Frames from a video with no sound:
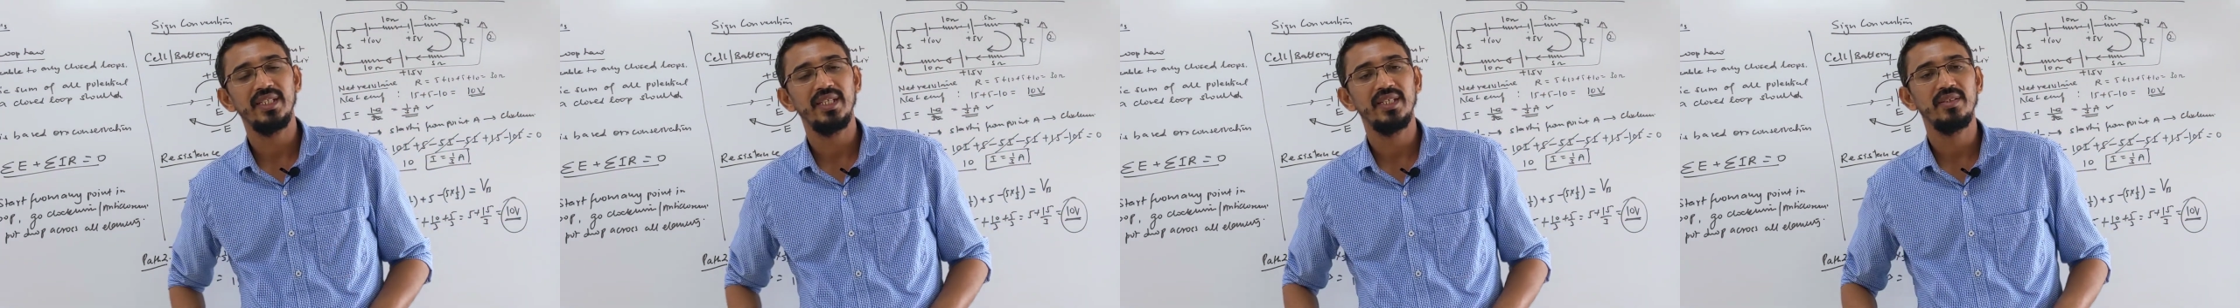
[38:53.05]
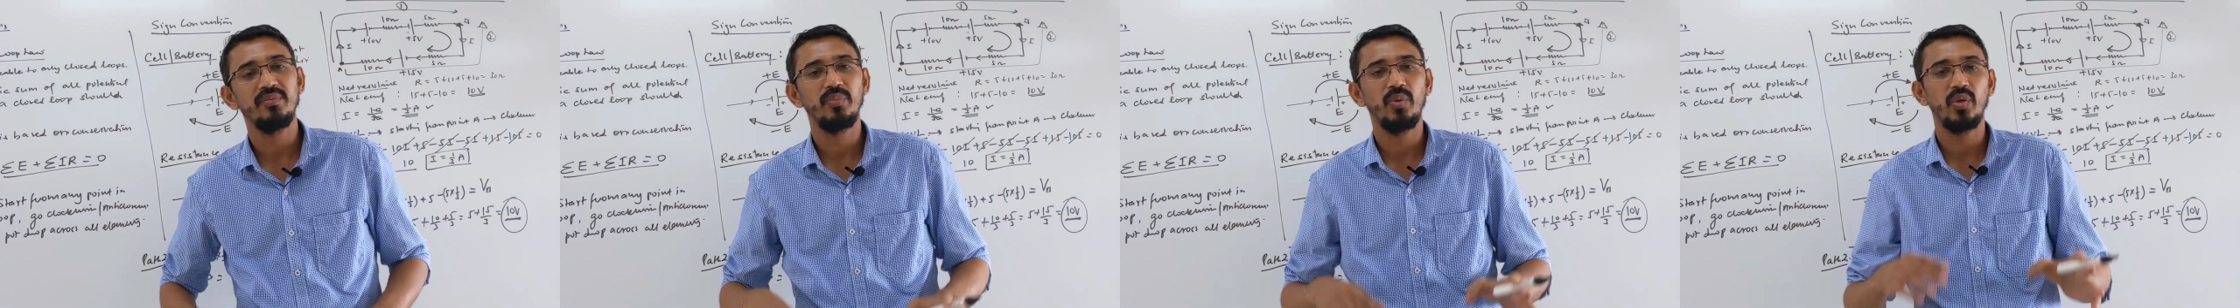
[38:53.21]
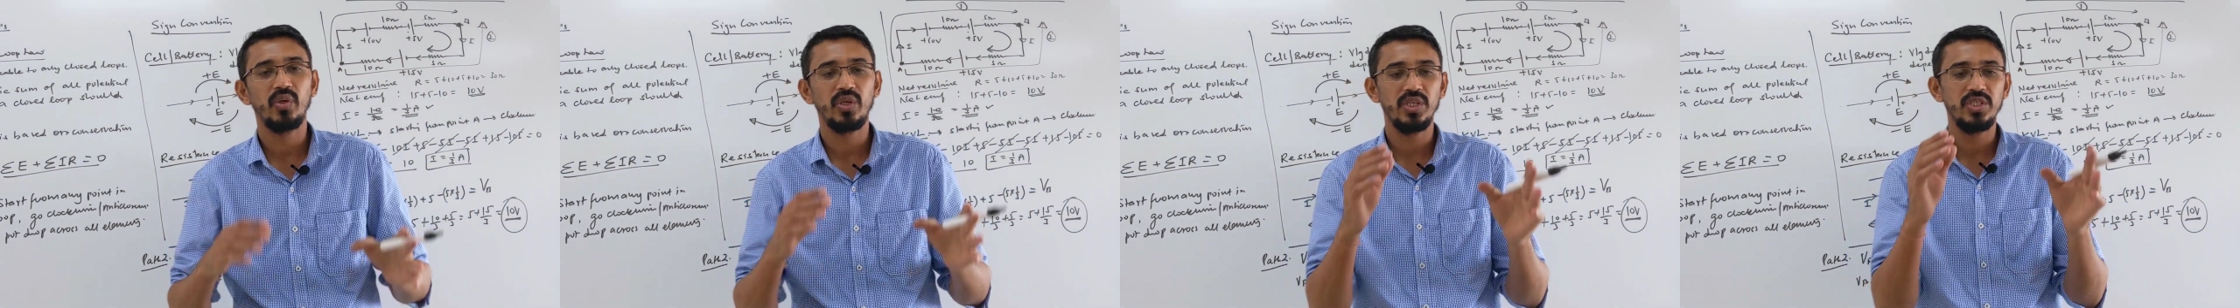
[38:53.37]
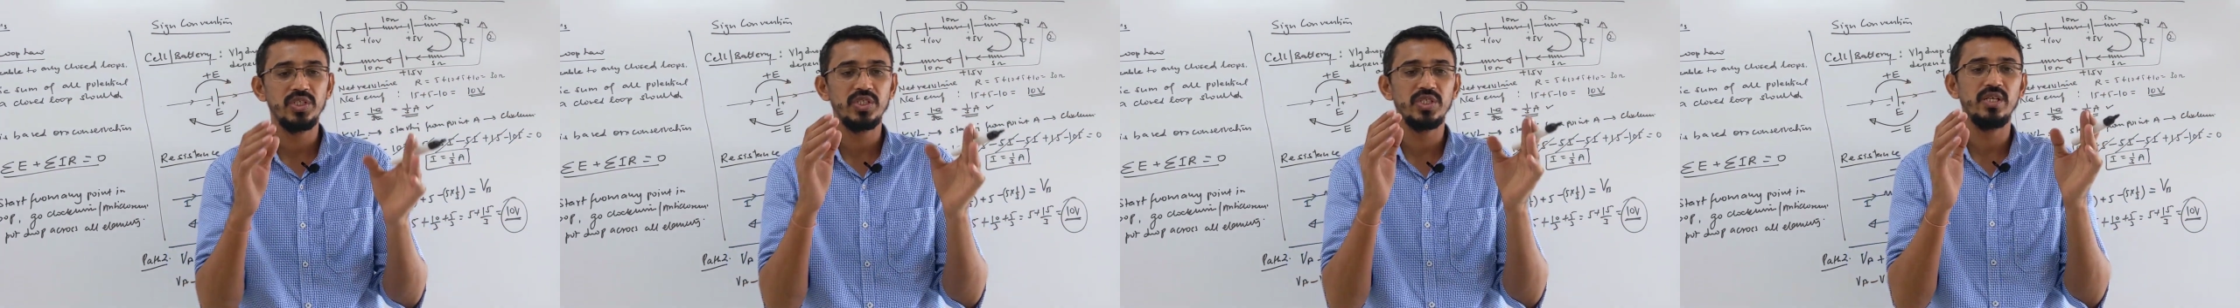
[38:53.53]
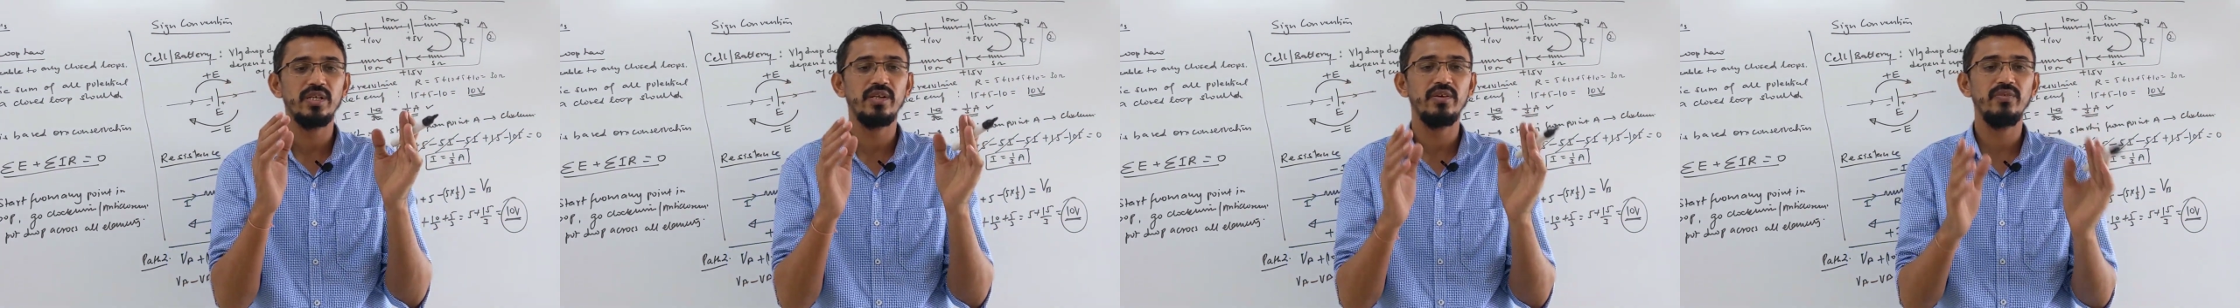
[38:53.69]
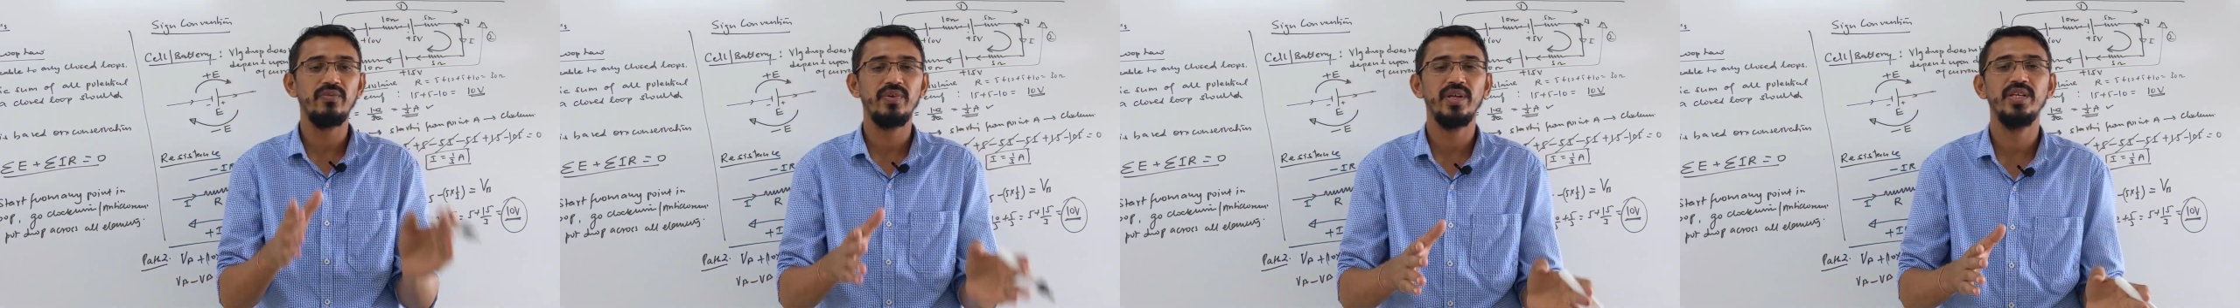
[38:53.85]
that
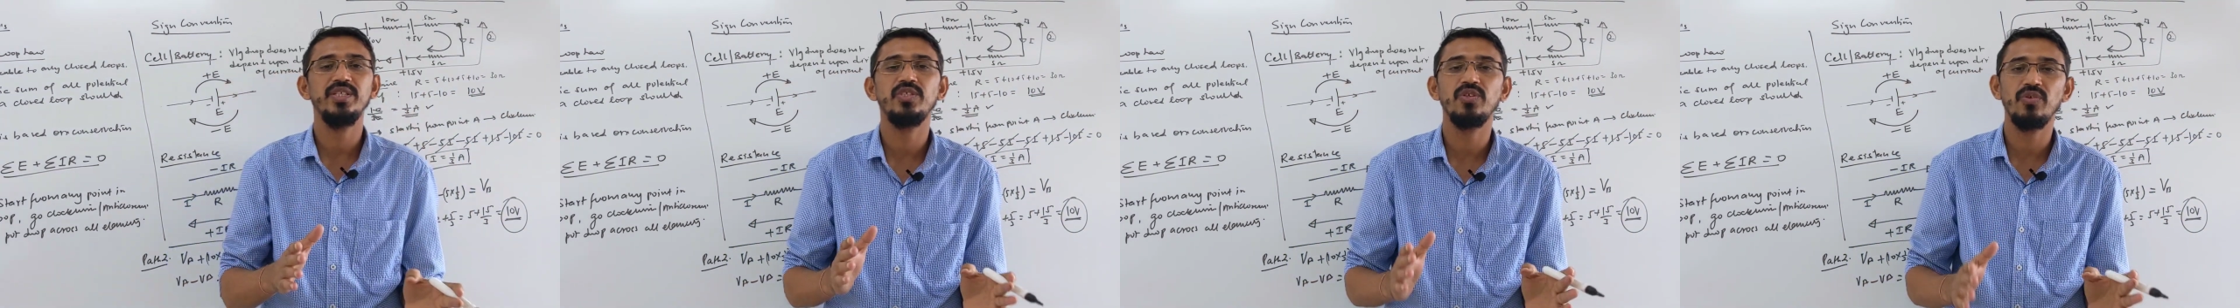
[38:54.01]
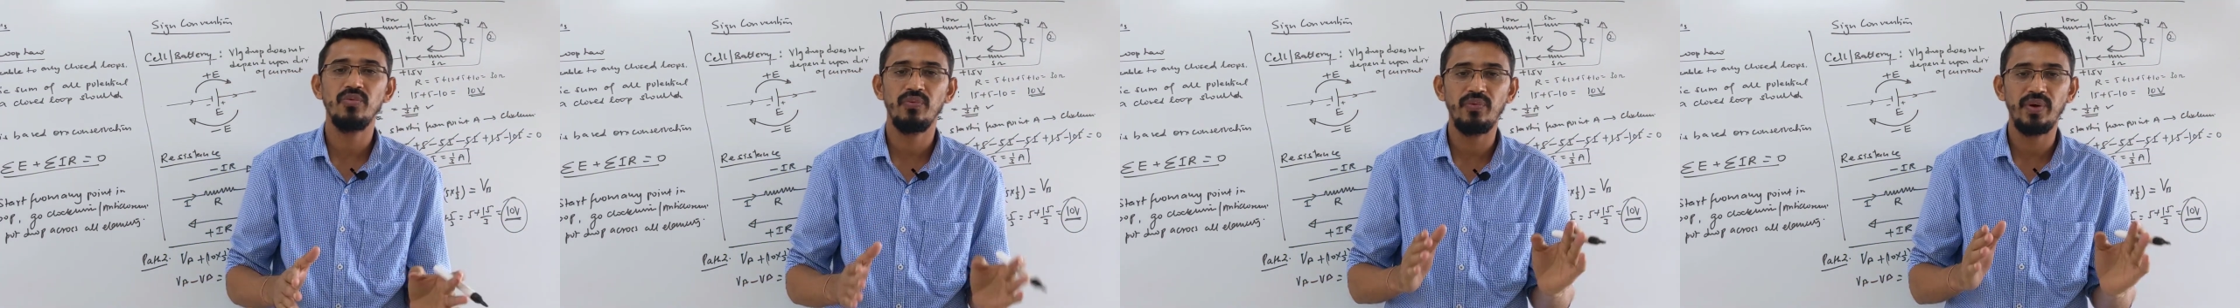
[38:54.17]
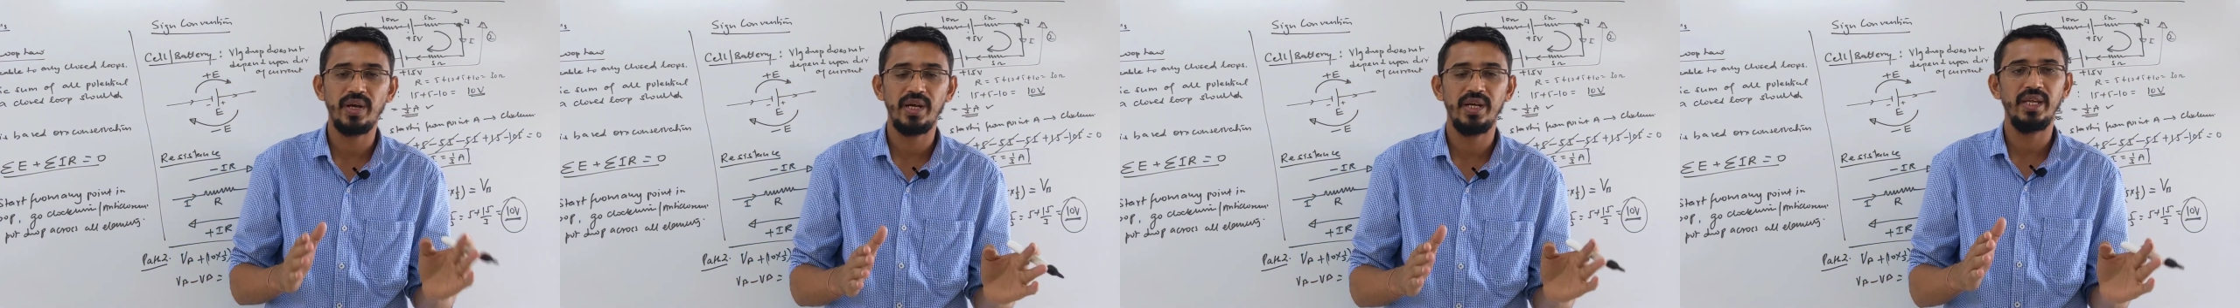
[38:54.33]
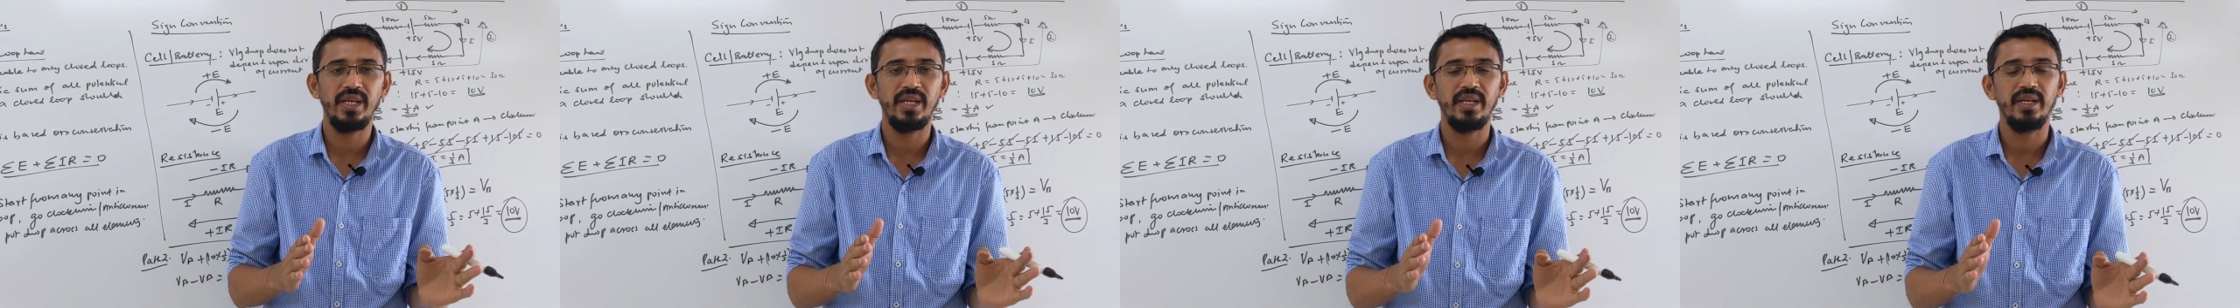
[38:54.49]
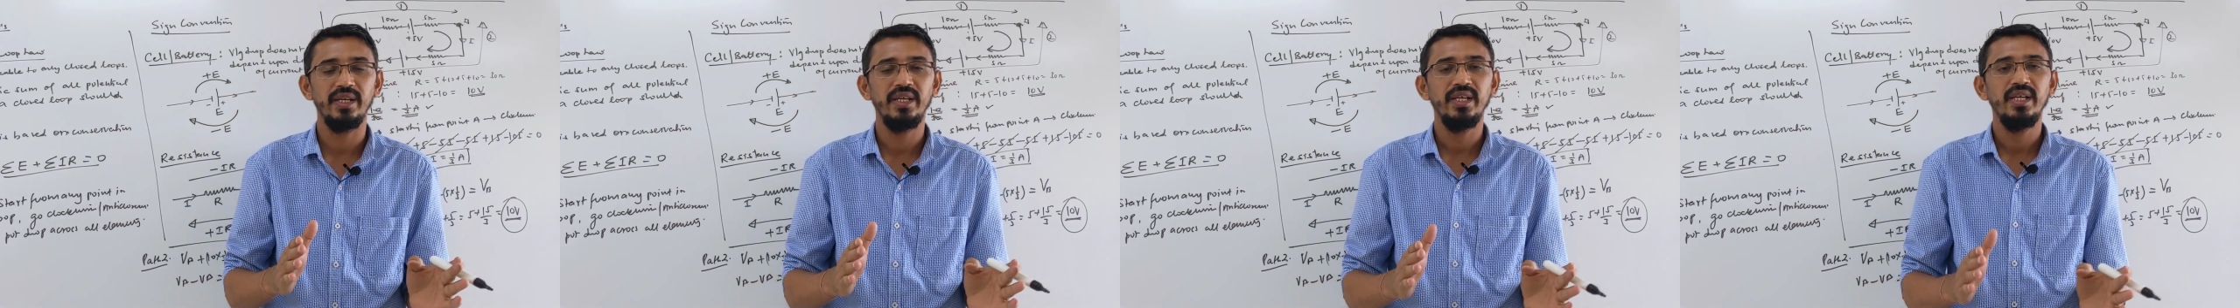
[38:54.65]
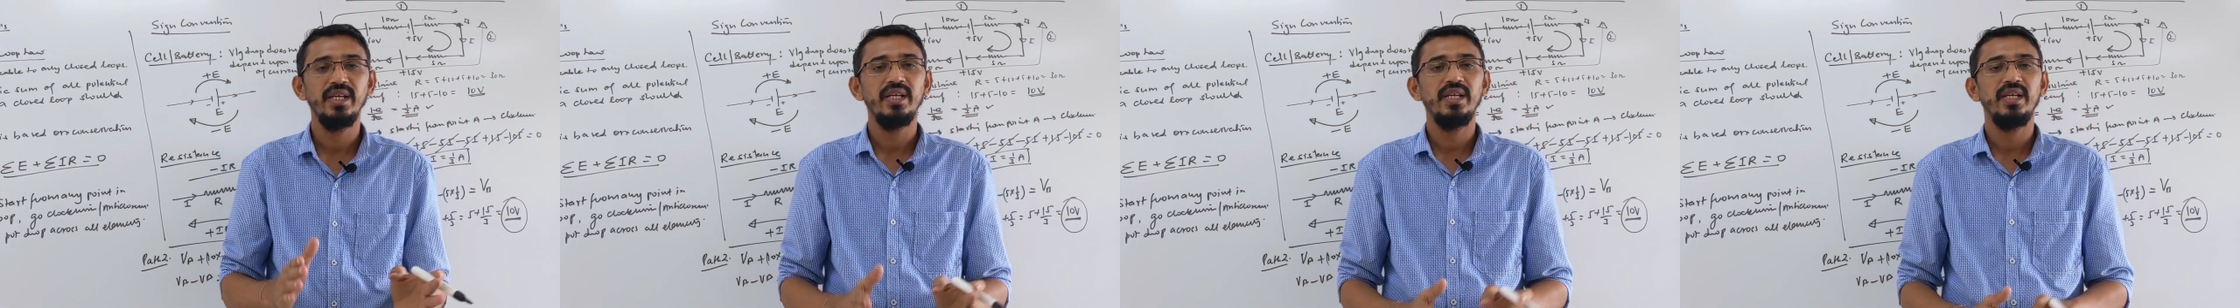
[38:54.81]
potential difference you're
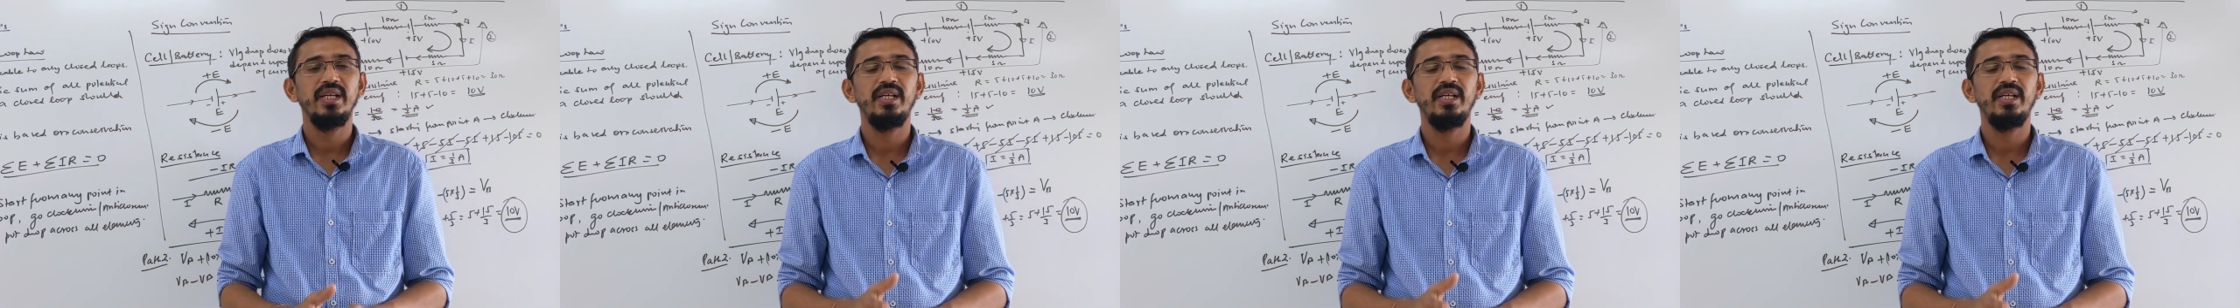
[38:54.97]
finding,